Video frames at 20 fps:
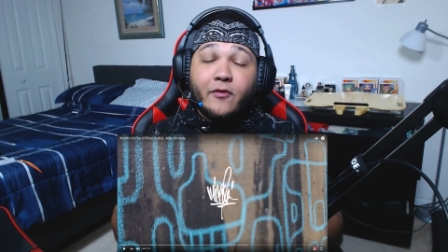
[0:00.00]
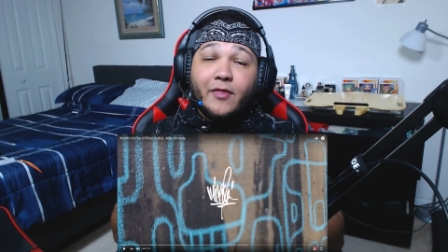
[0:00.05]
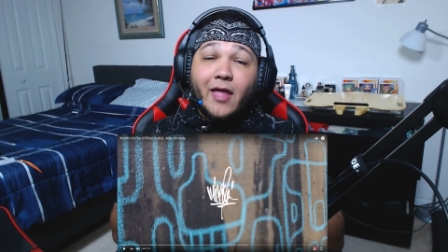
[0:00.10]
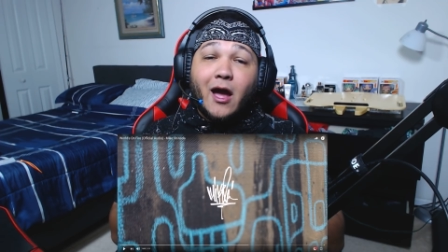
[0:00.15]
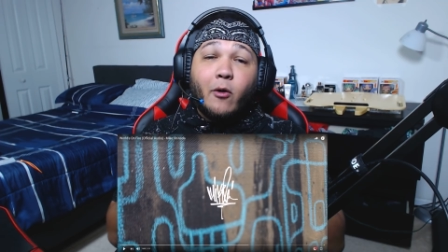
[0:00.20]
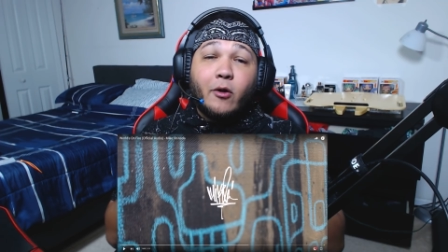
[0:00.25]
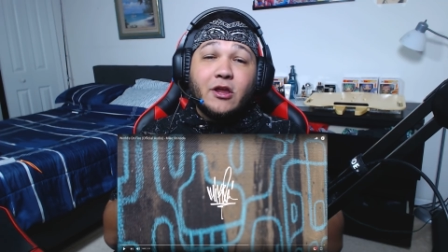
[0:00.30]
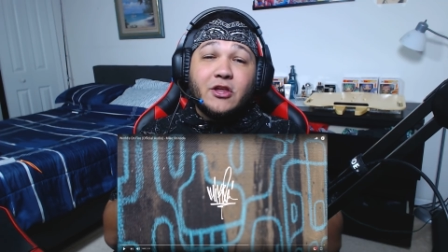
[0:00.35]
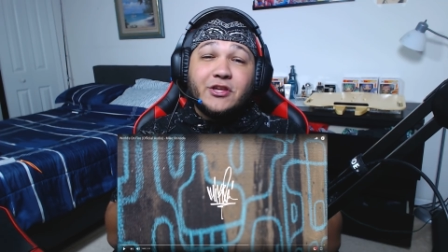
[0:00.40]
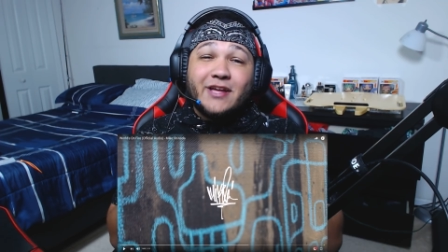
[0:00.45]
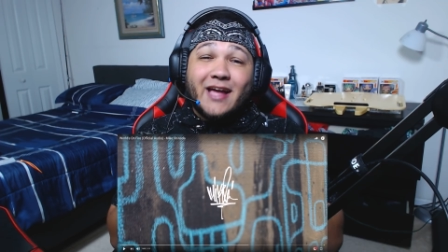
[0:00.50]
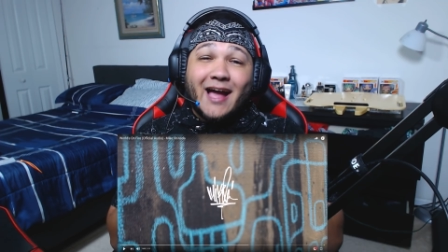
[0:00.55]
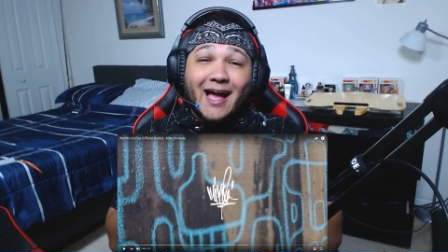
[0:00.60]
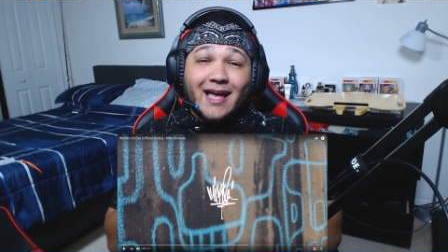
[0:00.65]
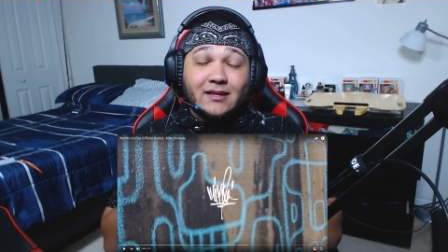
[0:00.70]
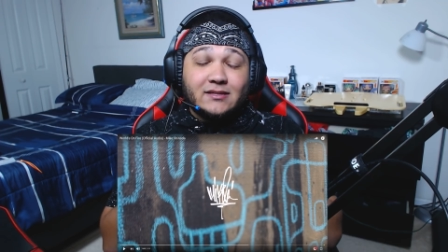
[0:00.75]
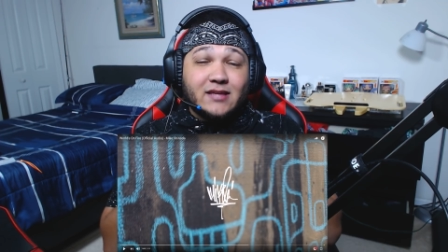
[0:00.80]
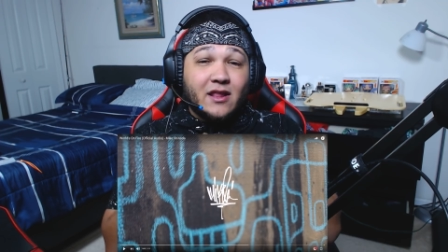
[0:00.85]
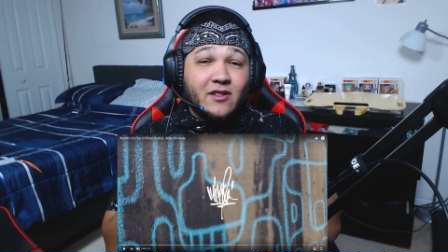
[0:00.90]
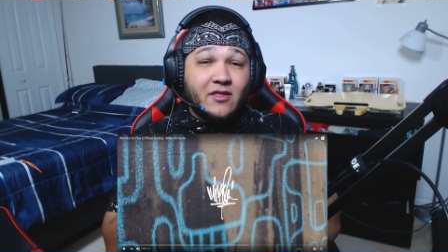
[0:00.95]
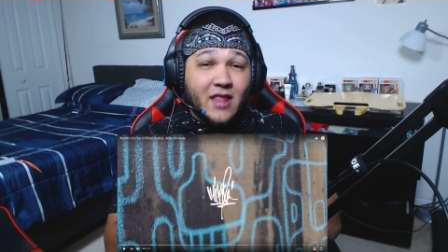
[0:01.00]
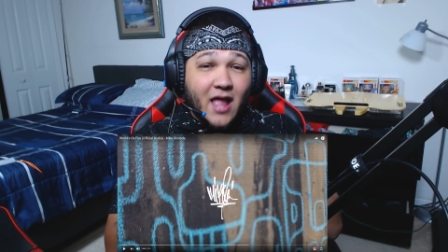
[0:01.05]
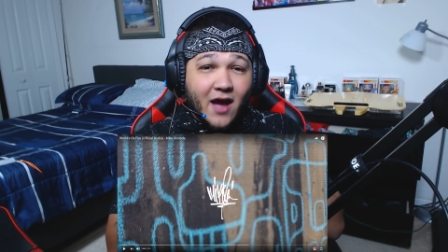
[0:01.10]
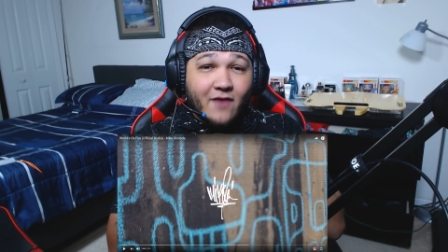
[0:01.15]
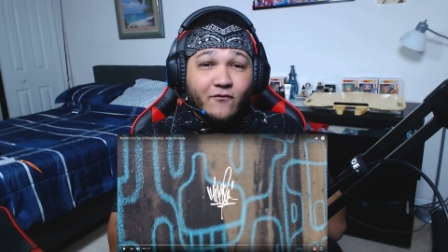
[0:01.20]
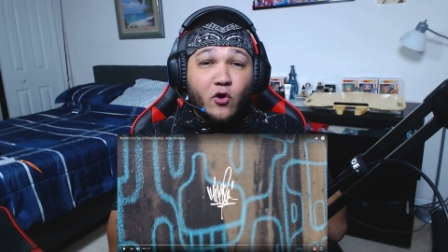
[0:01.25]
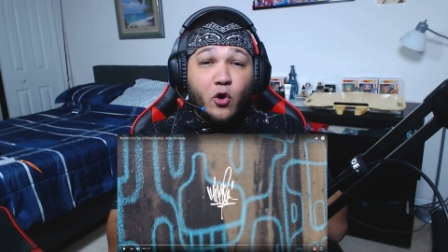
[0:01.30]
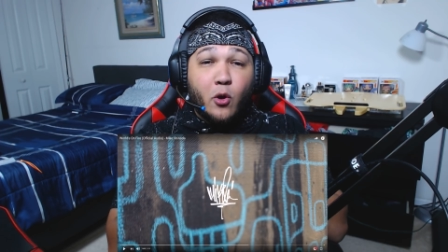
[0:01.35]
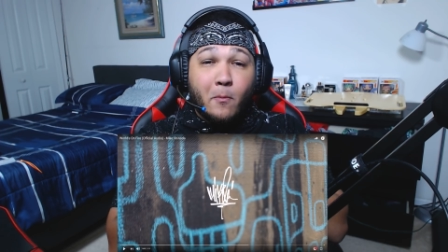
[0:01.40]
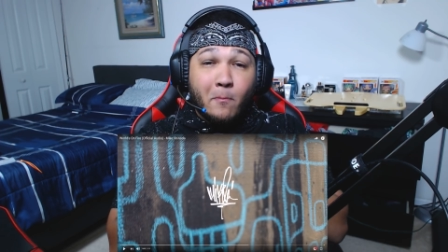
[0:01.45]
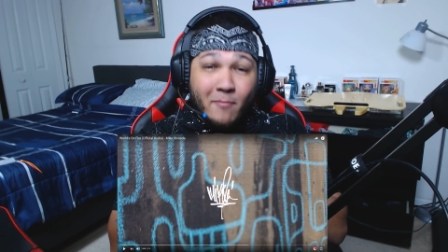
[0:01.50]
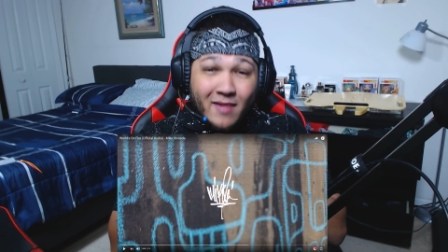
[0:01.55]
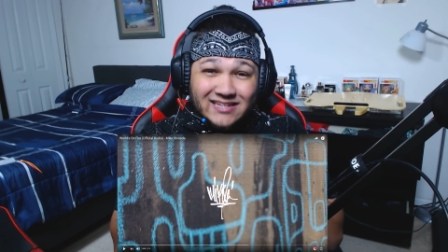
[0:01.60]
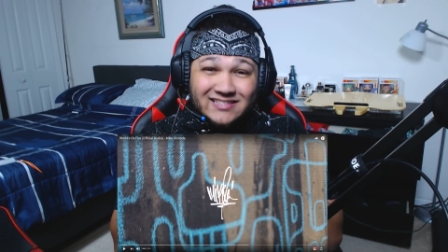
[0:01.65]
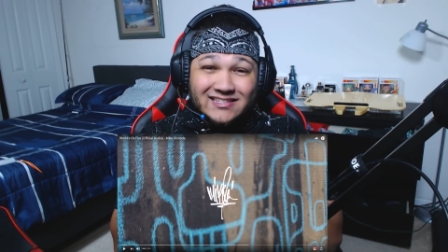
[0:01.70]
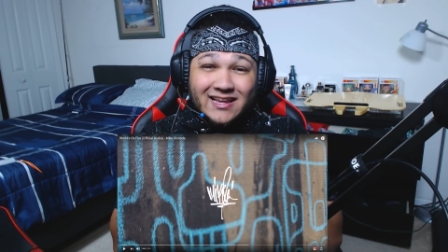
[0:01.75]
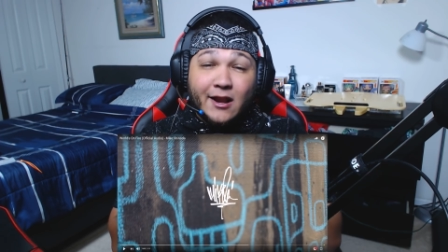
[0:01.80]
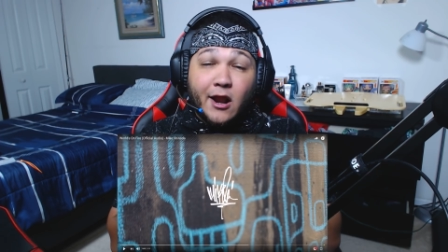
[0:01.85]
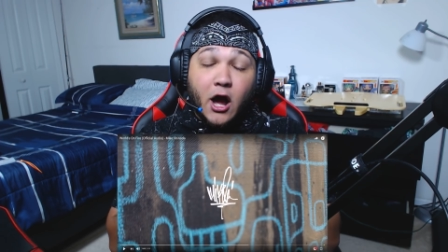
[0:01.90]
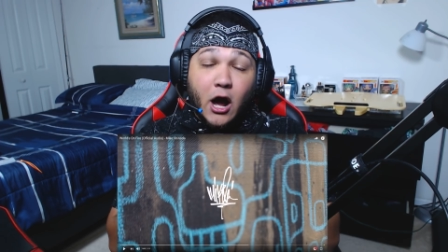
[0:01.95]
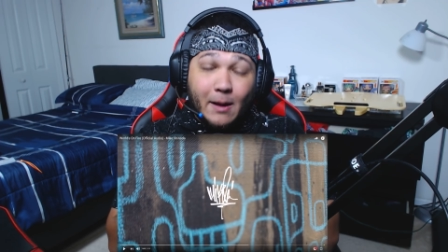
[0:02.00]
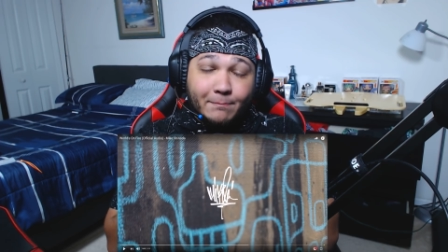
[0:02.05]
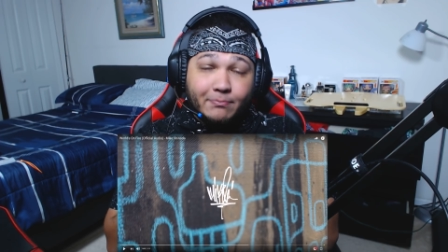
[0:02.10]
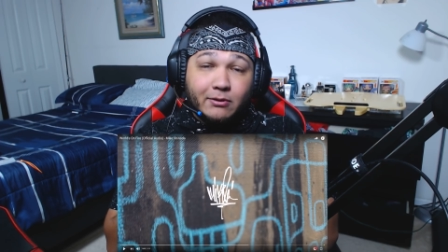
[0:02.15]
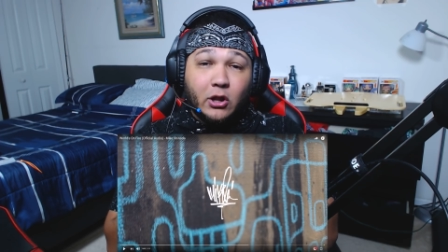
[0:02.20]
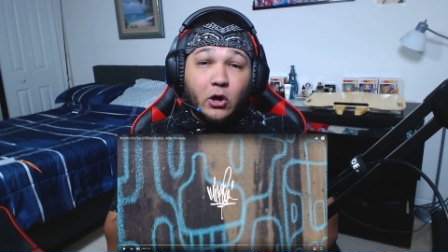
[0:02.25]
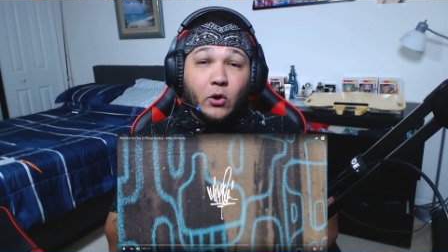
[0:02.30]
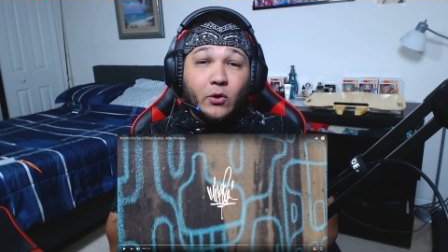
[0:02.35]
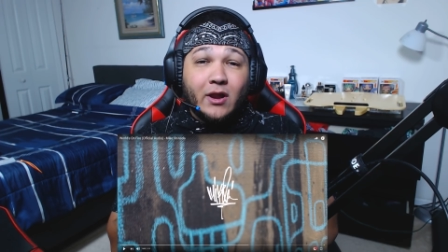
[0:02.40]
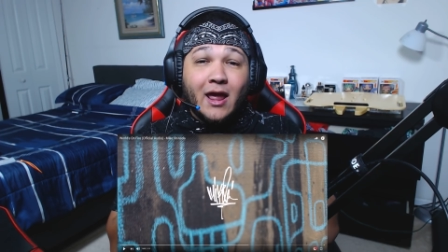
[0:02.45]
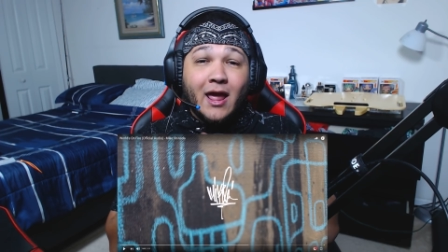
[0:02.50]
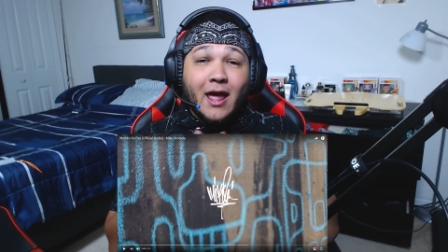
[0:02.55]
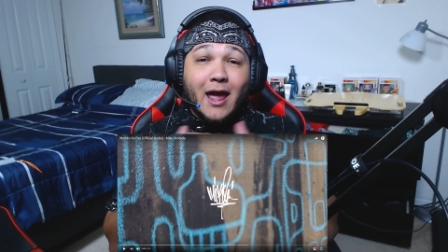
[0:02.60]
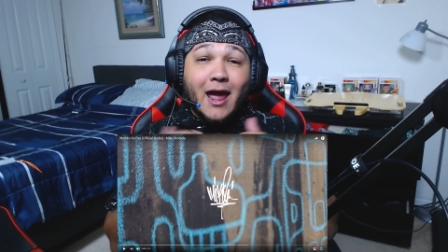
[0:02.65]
That way you guys never miss an upload.